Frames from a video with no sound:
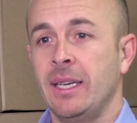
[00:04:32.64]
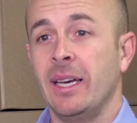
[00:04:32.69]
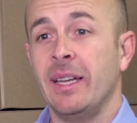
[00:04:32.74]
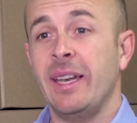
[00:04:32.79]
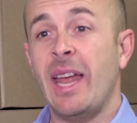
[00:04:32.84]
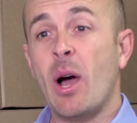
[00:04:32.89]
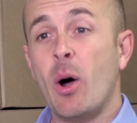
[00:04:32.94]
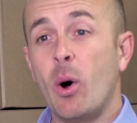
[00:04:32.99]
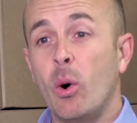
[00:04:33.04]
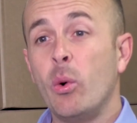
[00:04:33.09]

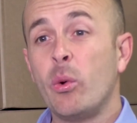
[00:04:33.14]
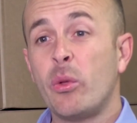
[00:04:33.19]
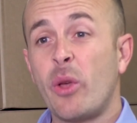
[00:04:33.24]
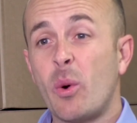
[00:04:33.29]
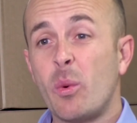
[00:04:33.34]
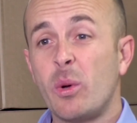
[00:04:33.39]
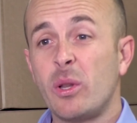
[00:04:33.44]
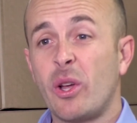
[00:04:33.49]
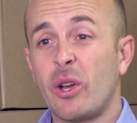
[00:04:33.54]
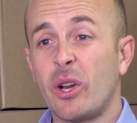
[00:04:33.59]
Now,
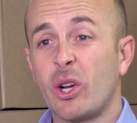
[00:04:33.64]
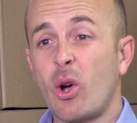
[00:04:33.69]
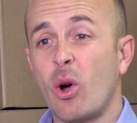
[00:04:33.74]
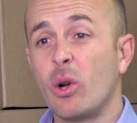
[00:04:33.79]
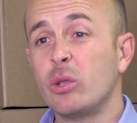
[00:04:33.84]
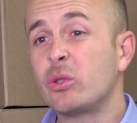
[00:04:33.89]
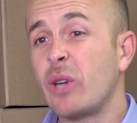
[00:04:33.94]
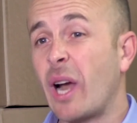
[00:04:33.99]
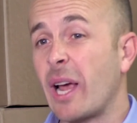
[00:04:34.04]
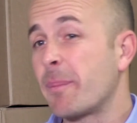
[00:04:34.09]
although a lot of
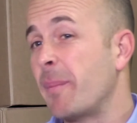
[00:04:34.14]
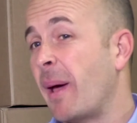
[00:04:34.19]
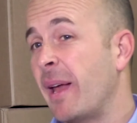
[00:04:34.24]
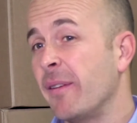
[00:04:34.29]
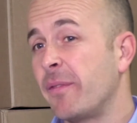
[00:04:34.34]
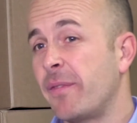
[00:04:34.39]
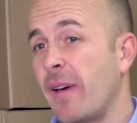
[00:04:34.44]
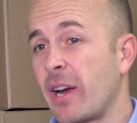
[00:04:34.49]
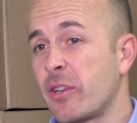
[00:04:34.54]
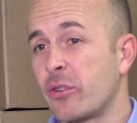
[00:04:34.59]
contract
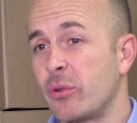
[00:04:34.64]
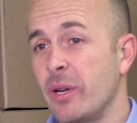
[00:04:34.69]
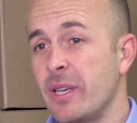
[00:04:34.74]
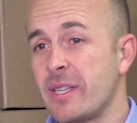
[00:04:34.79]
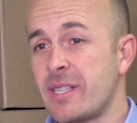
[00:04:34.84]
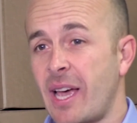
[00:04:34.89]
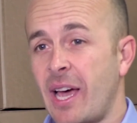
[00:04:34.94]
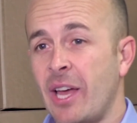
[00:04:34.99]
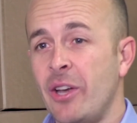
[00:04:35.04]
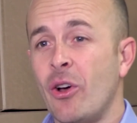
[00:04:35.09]

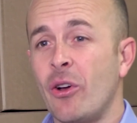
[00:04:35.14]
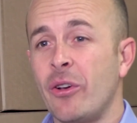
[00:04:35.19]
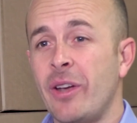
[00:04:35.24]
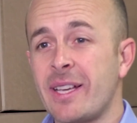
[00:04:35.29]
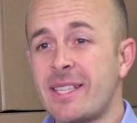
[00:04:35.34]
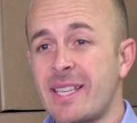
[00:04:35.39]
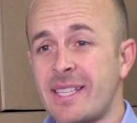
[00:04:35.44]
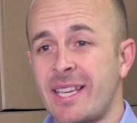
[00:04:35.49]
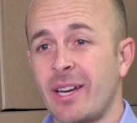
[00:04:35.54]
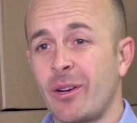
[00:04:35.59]
manufacturers are not
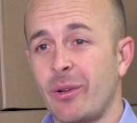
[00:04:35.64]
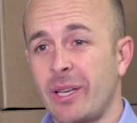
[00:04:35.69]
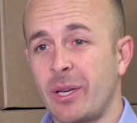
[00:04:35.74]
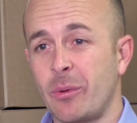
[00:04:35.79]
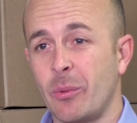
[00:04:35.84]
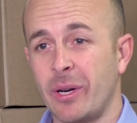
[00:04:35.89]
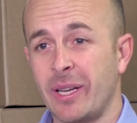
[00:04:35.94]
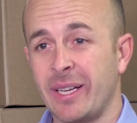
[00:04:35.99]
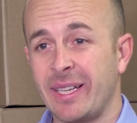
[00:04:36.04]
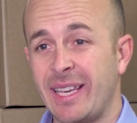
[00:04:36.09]
necessarily
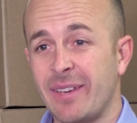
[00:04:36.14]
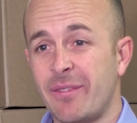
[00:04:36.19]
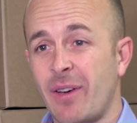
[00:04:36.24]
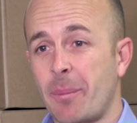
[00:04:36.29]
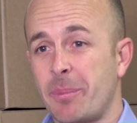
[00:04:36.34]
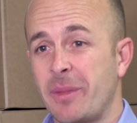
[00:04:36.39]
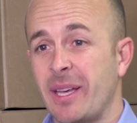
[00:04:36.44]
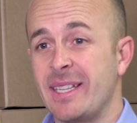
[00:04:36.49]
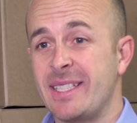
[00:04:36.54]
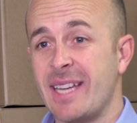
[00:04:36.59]
want to give
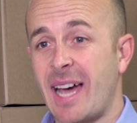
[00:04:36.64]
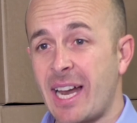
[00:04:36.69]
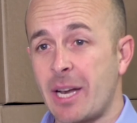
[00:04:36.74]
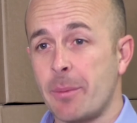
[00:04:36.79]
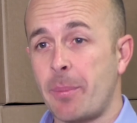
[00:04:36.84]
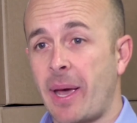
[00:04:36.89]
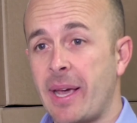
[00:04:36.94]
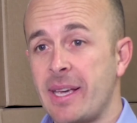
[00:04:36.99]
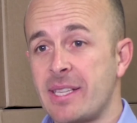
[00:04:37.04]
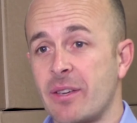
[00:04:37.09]
up their
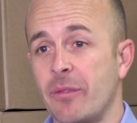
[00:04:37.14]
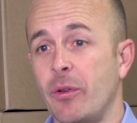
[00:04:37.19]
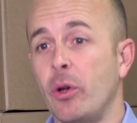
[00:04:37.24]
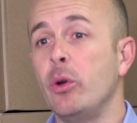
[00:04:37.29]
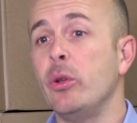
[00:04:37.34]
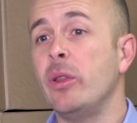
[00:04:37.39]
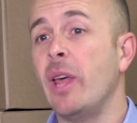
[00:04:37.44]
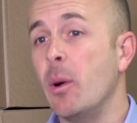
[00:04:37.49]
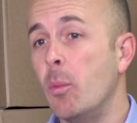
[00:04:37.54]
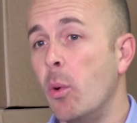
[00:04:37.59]
database of
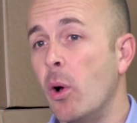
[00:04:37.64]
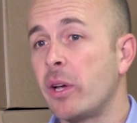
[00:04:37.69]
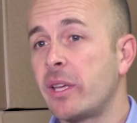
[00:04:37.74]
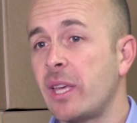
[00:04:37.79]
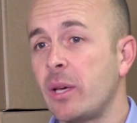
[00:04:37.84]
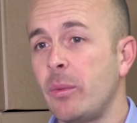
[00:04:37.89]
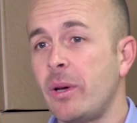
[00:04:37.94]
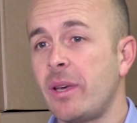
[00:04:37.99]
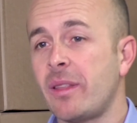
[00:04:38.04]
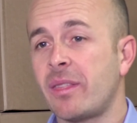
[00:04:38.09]
who they're
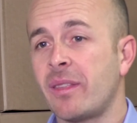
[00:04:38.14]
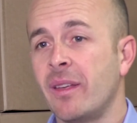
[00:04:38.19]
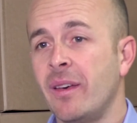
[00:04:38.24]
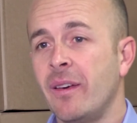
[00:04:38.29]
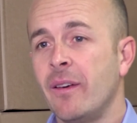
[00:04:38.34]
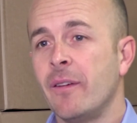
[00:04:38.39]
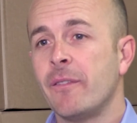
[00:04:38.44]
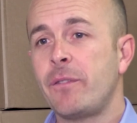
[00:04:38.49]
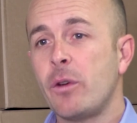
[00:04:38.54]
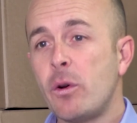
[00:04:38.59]
working with,
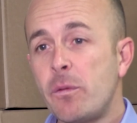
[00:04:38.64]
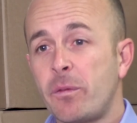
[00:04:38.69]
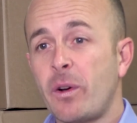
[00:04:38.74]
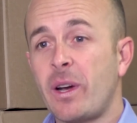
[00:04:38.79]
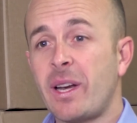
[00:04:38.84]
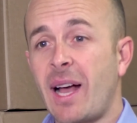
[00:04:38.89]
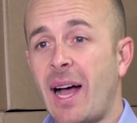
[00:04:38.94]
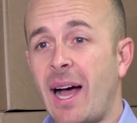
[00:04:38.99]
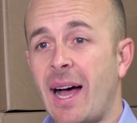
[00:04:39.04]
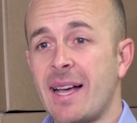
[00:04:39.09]
feel free
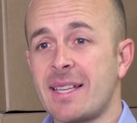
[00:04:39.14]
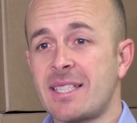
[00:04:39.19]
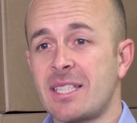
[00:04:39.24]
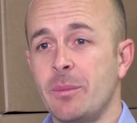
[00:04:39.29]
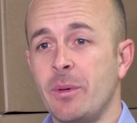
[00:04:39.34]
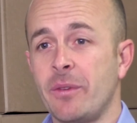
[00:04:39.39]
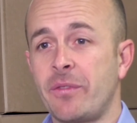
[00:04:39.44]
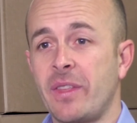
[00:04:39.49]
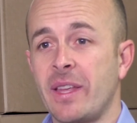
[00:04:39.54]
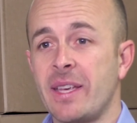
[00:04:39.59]
to ask
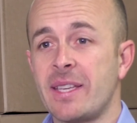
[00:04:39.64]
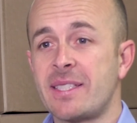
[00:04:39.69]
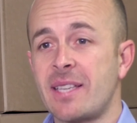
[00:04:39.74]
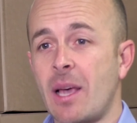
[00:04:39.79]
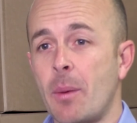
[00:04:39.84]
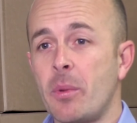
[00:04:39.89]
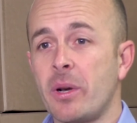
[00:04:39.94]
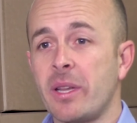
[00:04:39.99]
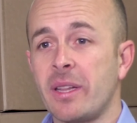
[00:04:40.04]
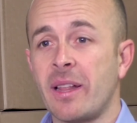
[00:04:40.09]
them if there's
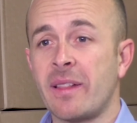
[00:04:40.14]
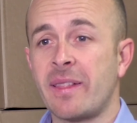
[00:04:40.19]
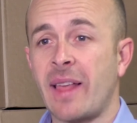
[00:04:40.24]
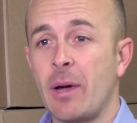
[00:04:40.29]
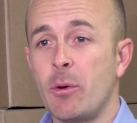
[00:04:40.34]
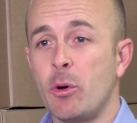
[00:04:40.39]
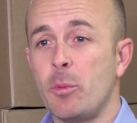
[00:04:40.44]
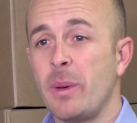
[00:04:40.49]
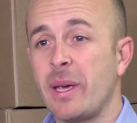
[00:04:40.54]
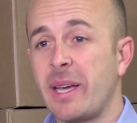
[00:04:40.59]
somebody that they
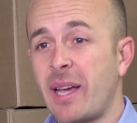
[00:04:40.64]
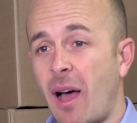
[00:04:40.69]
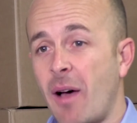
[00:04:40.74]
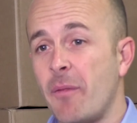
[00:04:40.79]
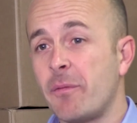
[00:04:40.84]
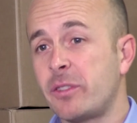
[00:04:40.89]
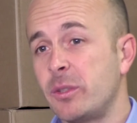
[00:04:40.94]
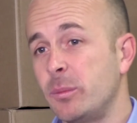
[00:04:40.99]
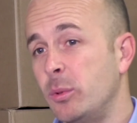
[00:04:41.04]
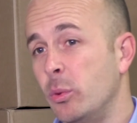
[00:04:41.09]
would be
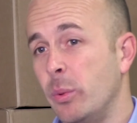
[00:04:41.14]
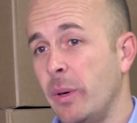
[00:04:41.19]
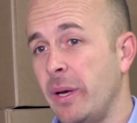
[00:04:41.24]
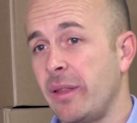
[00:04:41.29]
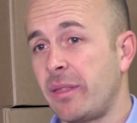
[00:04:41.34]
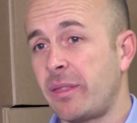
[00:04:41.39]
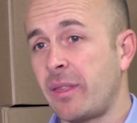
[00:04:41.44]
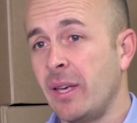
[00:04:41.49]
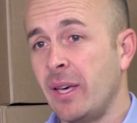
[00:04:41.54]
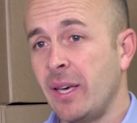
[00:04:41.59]
comfortable
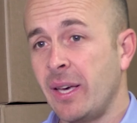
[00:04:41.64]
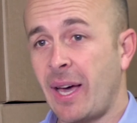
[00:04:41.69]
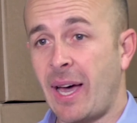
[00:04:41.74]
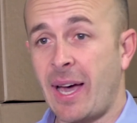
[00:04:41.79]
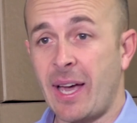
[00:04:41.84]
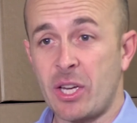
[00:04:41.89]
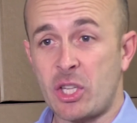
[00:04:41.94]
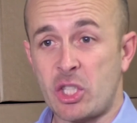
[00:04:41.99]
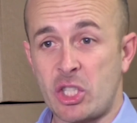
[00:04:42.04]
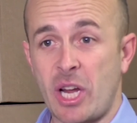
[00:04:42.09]
with
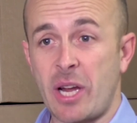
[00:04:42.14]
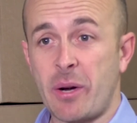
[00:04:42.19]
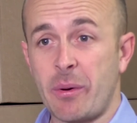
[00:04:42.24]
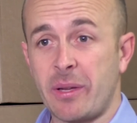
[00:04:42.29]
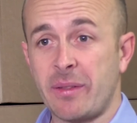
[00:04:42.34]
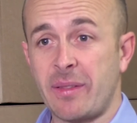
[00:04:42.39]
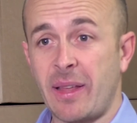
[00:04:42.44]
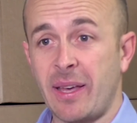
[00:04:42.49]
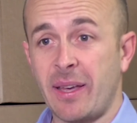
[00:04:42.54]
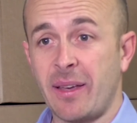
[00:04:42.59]

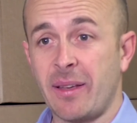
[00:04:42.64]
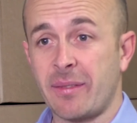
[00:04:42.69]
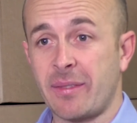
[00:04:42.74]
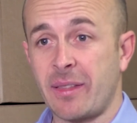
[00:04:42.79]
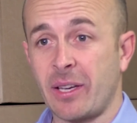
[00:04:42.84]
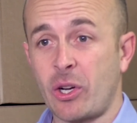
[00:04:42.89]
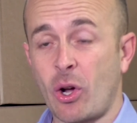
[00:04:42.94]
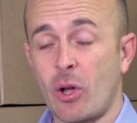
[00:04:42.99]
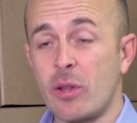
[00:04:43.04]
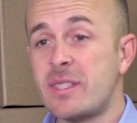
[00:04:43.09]
sharing
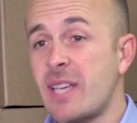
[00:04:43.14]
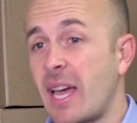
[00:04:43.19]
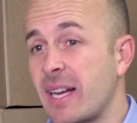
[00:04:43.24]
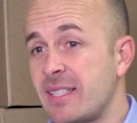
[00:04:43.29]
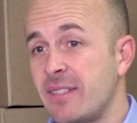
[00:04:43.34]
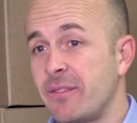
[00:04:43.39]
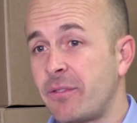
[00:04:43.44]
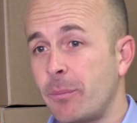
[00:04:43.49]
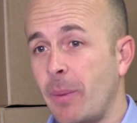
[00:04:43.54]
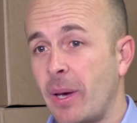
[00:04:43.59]
the contact
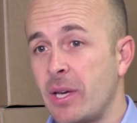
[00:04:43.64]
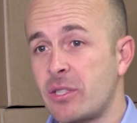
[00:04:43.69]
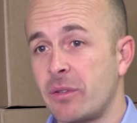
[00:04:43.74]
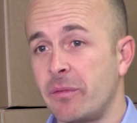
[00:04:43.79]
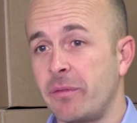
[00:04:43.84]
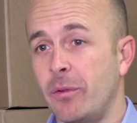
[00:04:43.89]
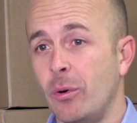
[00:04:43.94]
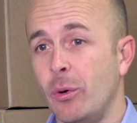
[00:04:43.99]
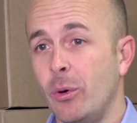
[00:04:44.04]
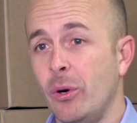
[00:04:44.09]
information
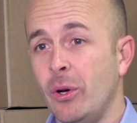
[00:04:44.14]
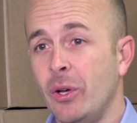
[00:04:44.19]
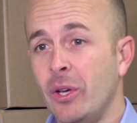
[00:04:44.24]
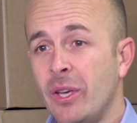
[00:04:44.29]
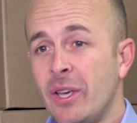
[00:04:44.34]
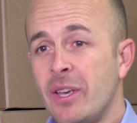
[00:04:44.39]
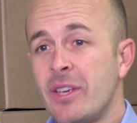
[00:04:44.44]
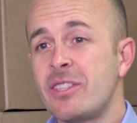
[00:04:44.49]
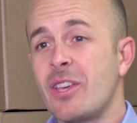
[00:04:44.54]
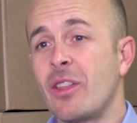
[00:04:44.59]
for,
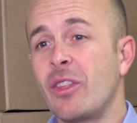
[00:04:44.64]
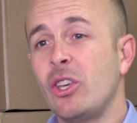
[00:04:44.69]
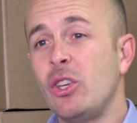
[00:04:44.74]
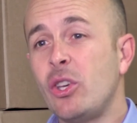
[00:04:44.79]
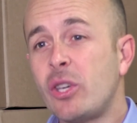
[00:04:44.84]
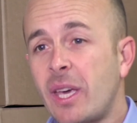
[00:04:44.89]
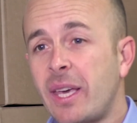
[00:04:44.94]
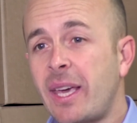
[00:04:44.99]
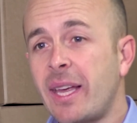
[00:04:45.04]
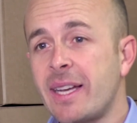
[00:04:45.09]
so that
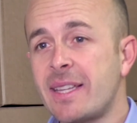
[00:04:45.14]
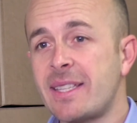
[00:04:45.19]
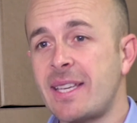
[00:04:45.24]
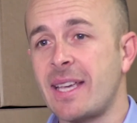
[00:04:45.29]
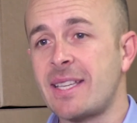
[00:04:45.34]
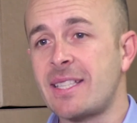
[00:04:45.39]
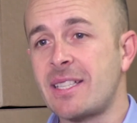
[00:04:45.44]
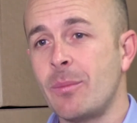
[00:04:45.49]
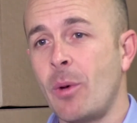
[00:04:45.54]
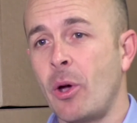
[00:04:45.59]
you can get a
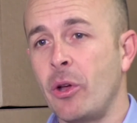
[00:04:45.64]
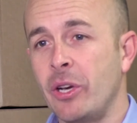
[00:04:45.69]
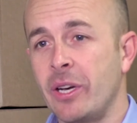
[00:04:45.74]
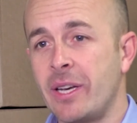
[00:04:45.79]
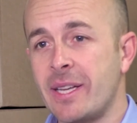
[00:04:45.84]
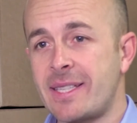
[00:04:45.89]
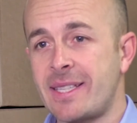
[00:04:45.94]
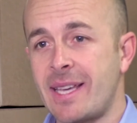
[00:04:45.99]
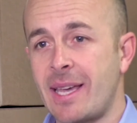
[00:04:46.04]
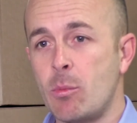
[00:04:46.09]
testimony
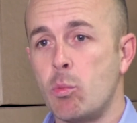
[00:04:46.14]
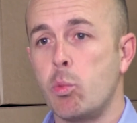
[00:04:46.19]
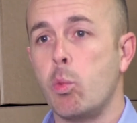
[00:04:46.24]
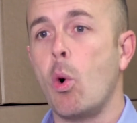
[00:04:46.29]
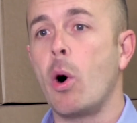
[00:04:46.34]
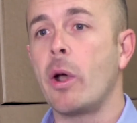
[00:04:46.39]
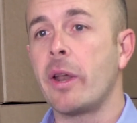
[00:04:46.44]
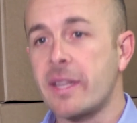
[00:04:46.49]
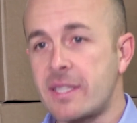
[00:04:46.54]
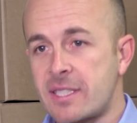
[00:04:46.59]
to see
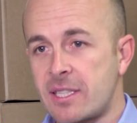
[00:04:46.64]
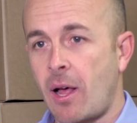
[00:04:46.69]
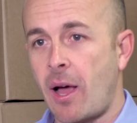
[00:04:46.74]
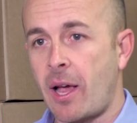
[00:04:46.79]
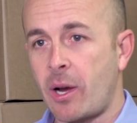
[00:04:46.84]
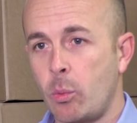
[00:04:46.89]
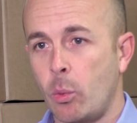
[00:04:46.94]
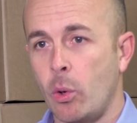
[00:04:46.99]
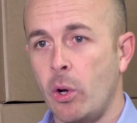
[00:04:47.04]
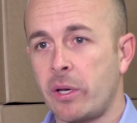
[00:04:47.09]
what it's
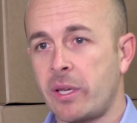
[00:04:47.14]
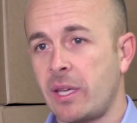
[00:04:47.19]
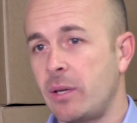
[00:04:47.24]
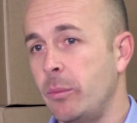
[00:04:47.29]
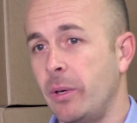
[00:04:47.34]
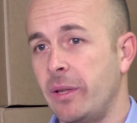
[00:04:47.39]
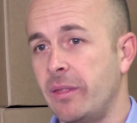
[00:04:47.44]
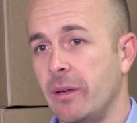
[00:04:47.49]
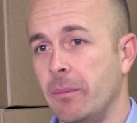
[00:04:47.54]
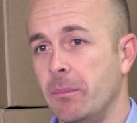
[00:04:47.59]
like working
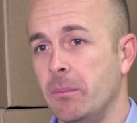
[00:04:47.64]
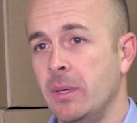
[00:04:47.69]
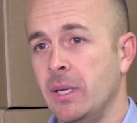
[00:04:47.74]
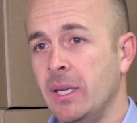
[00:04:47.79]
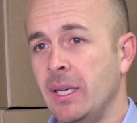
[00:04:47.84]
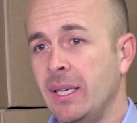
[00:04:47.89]
with them.